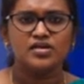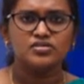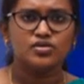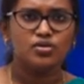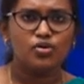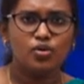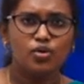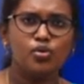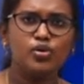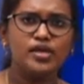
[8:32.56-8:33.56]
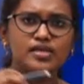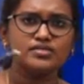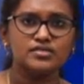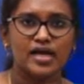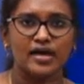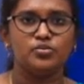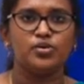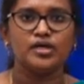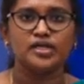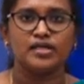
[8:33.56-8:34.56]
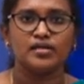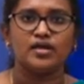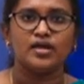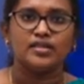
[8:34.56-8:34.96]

So who is converting